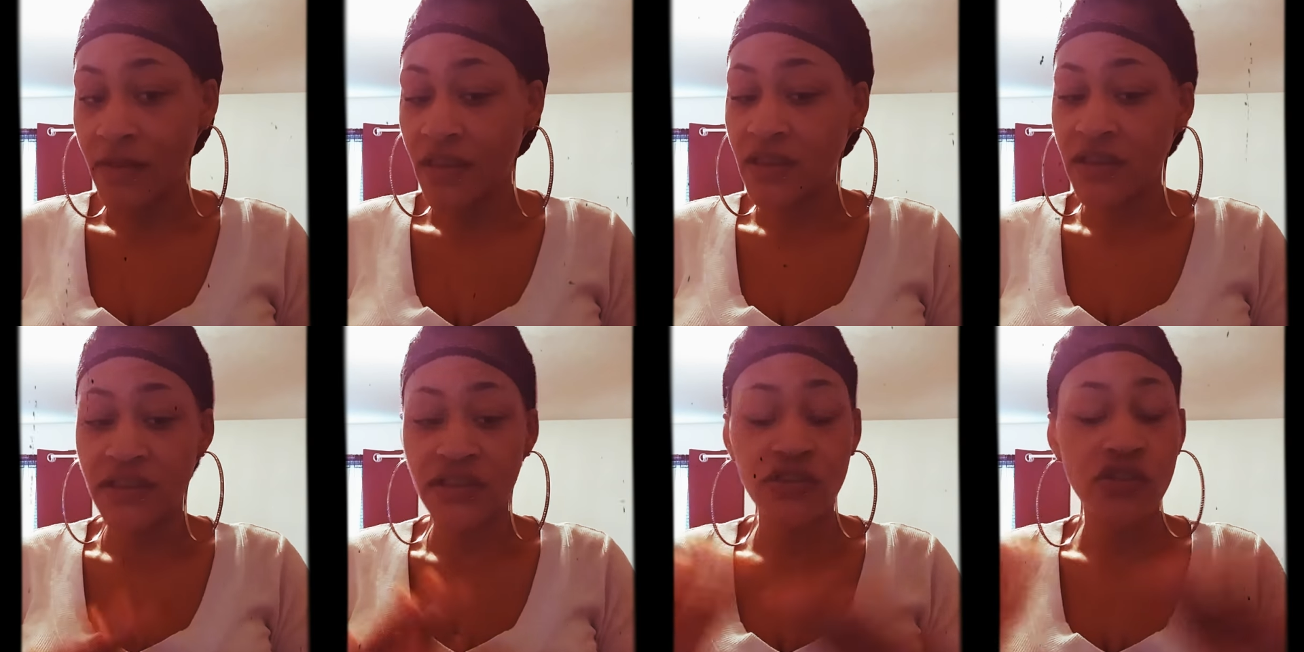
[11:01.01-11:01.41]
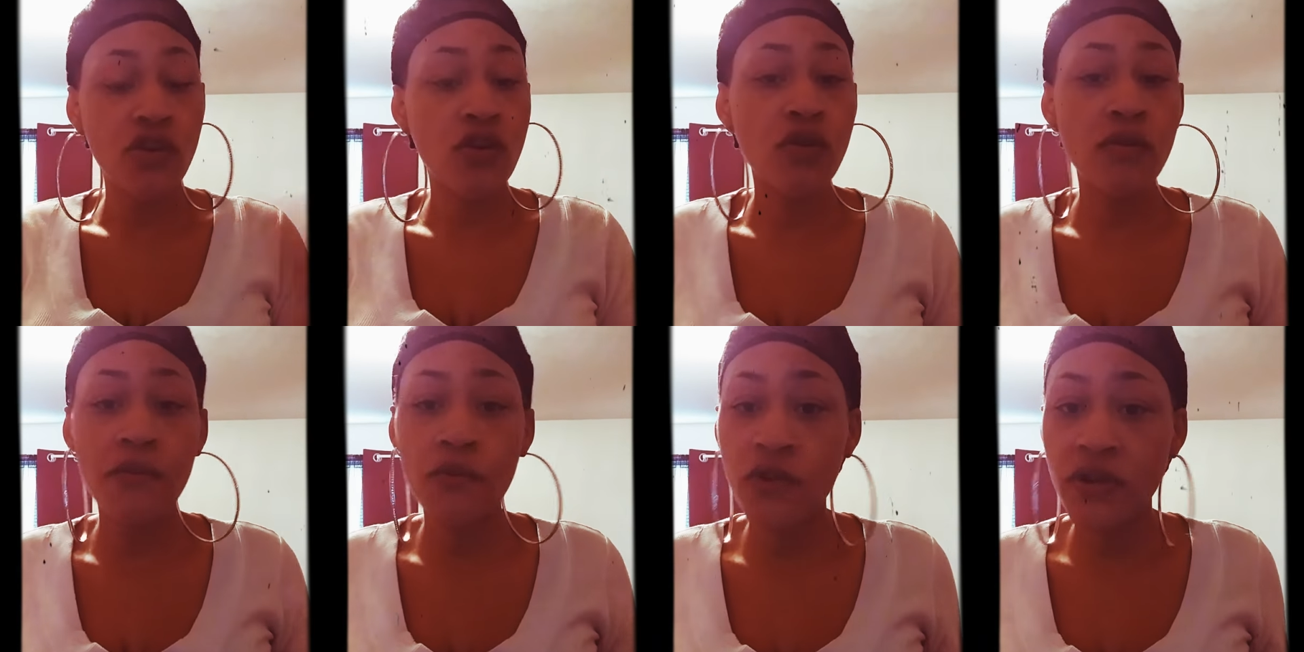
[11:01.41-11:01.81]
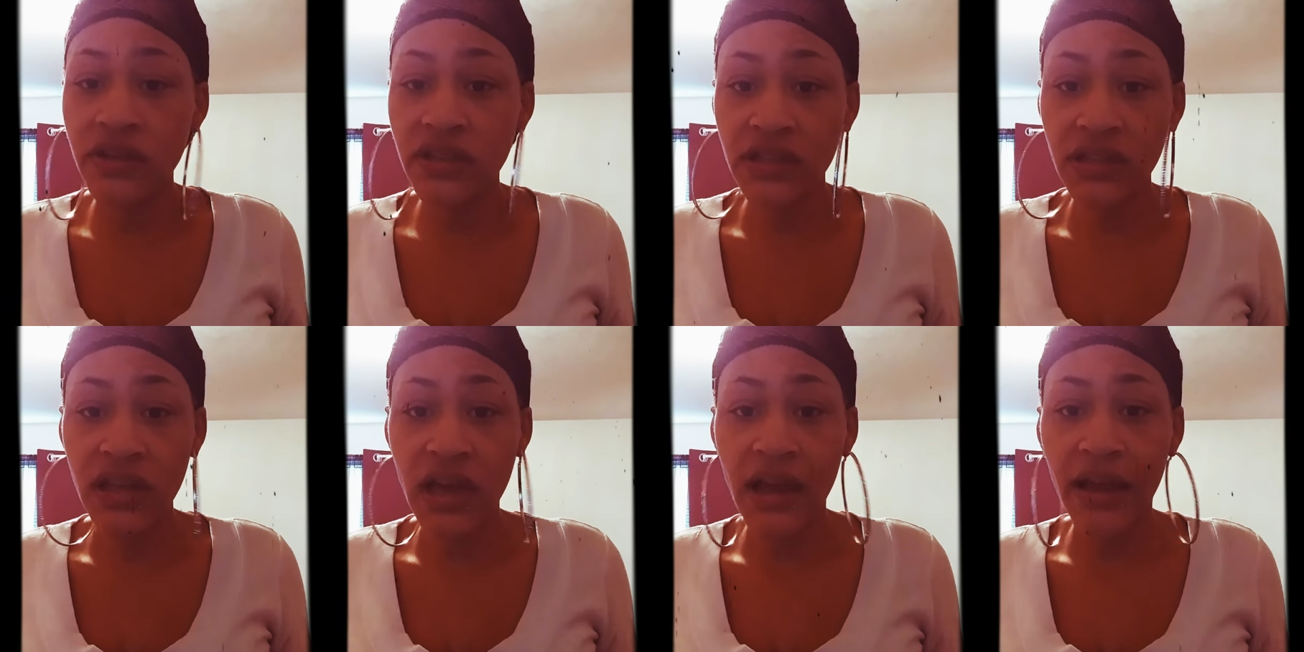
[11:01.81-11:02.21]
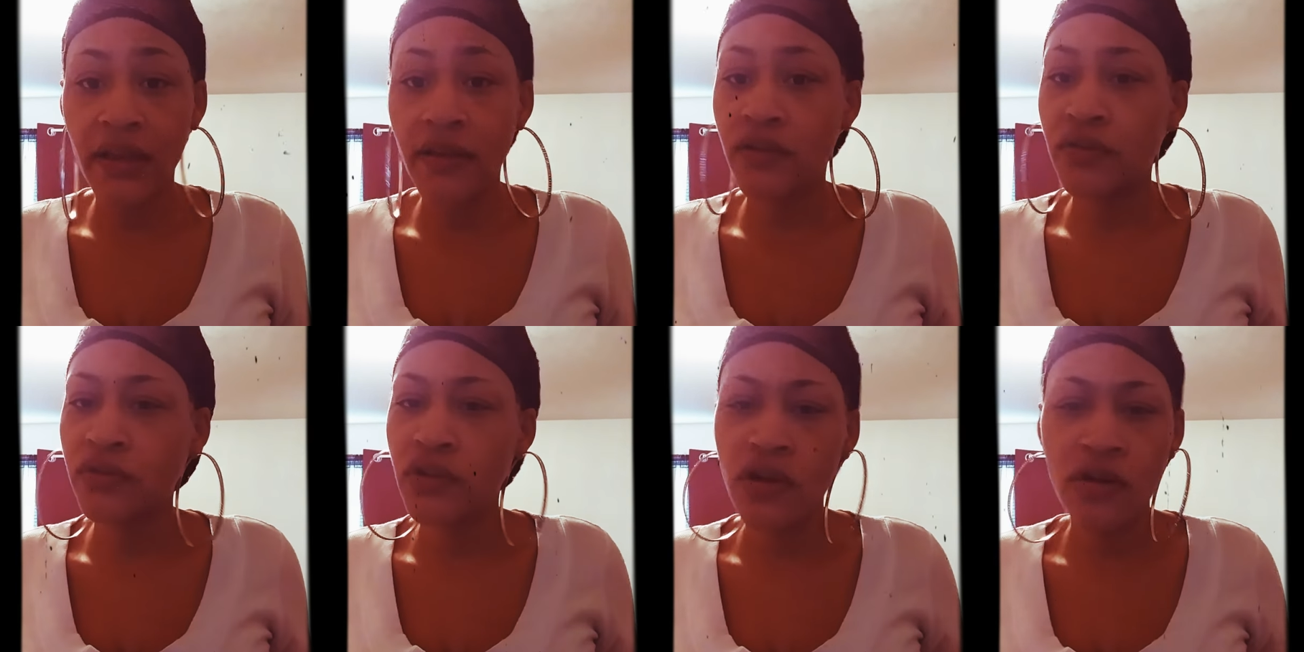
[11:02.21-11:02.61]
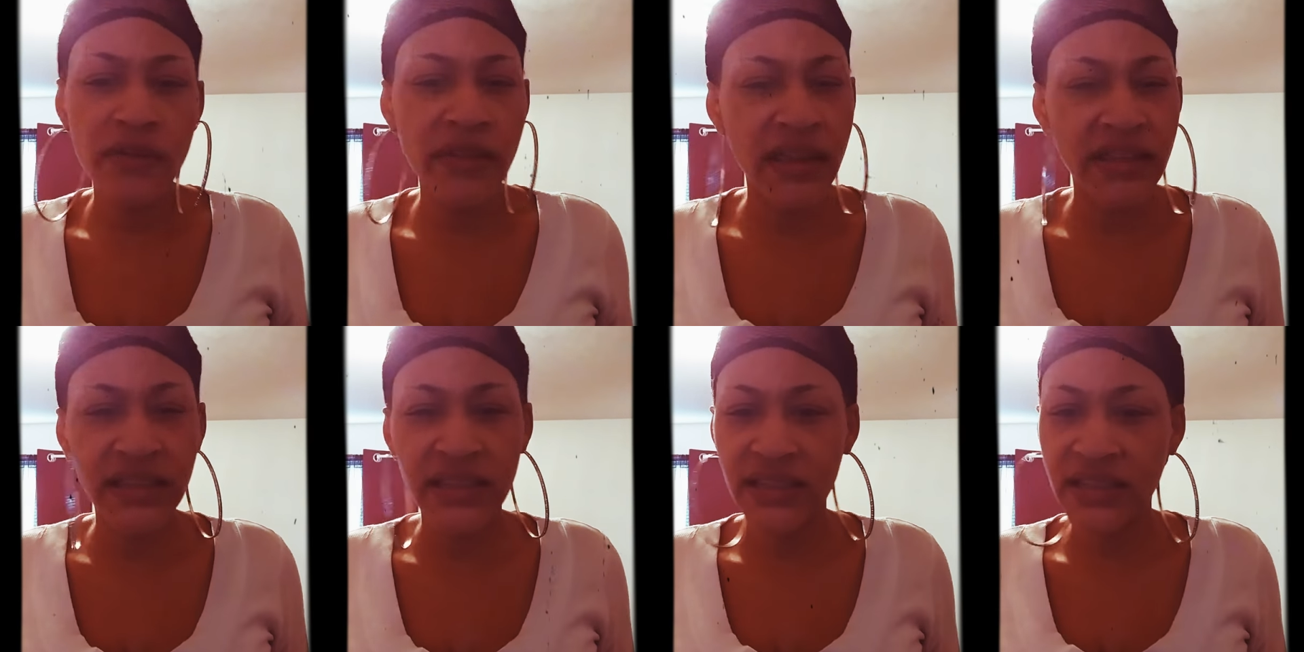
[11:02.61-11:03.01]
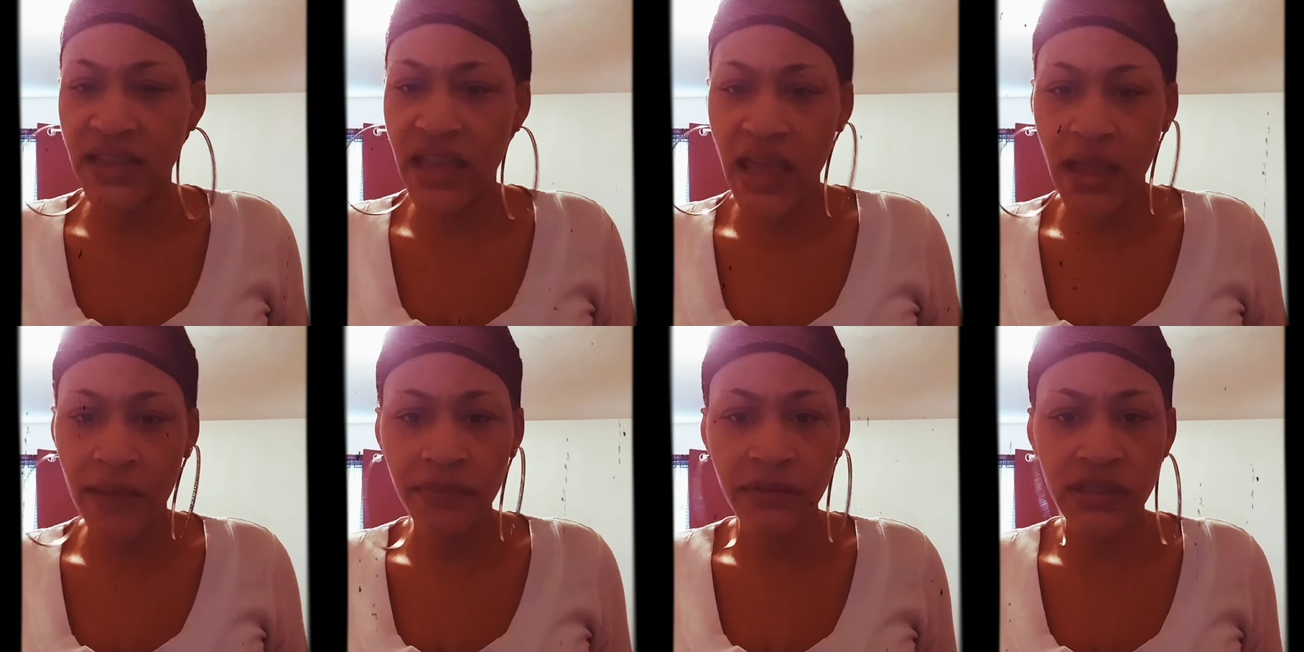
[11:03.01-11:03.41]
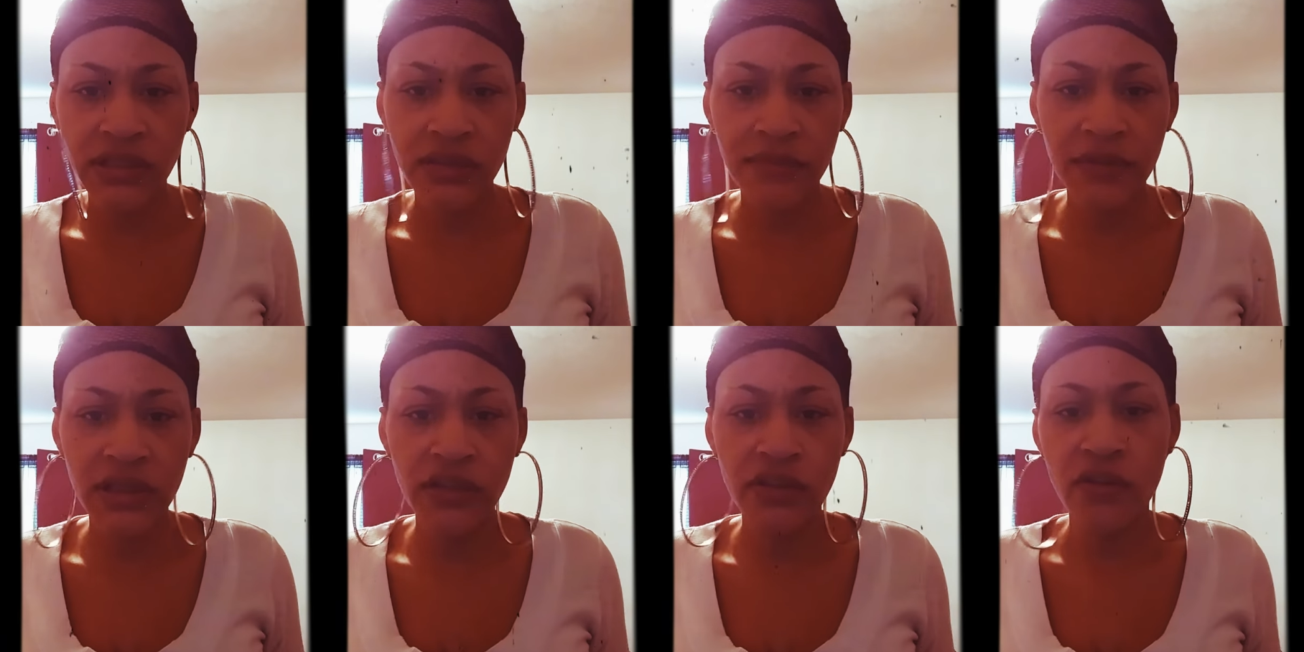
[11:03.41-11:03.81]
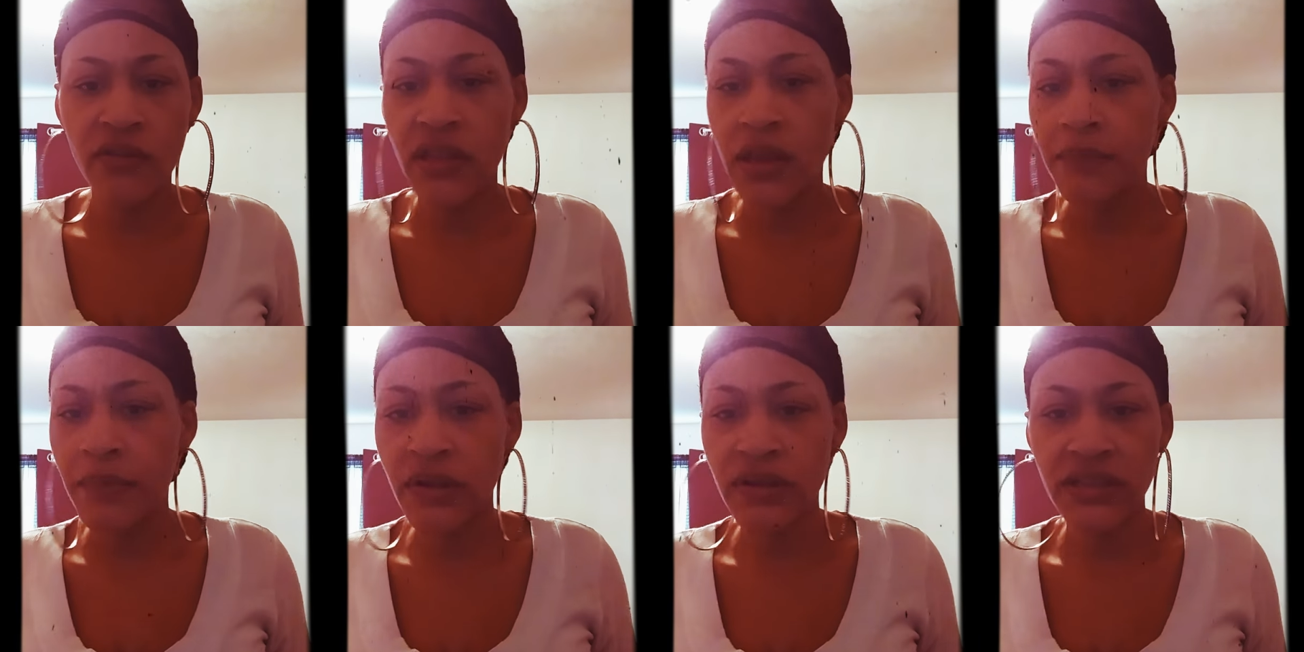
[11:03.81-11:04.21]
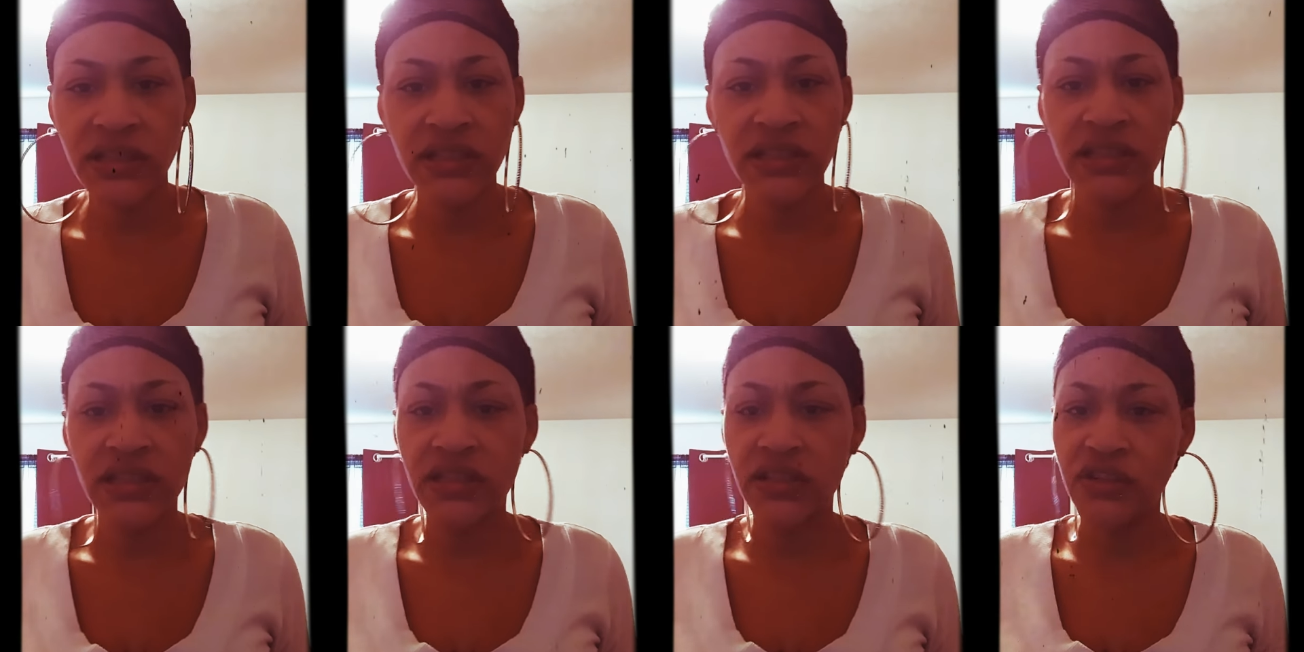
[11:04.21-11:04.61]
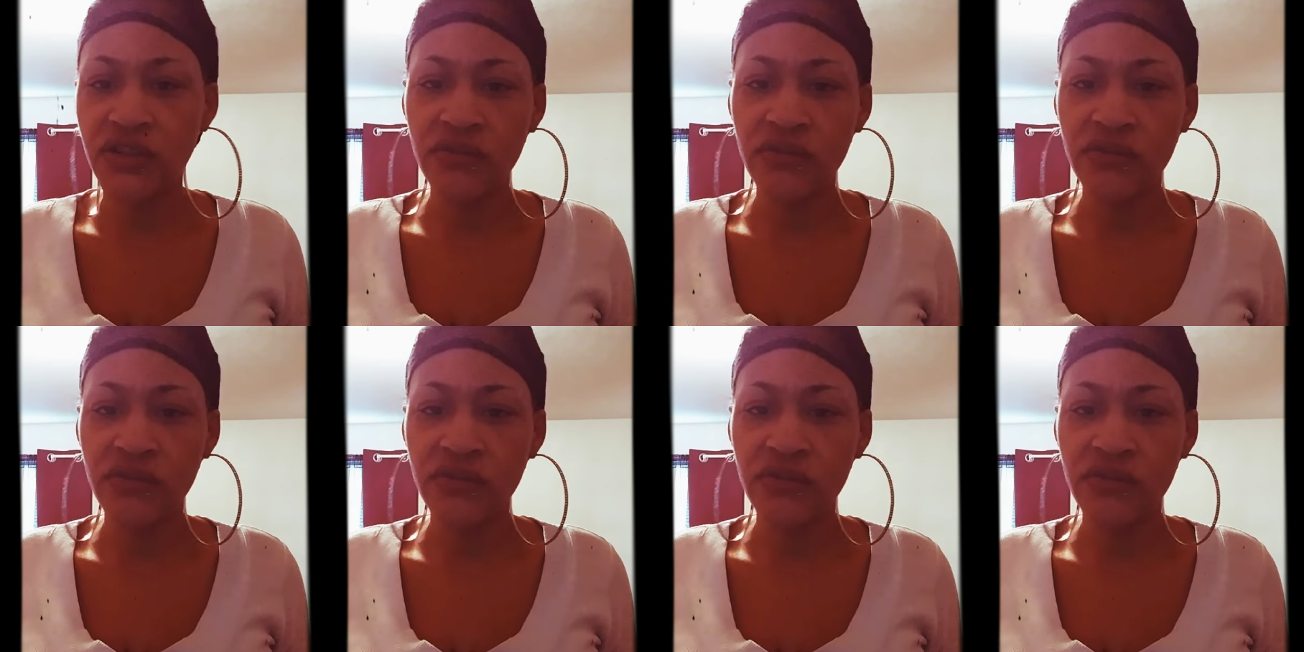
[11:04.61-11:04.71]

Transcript: It's no more denial. No, that didn't happen to me. No, that person didn't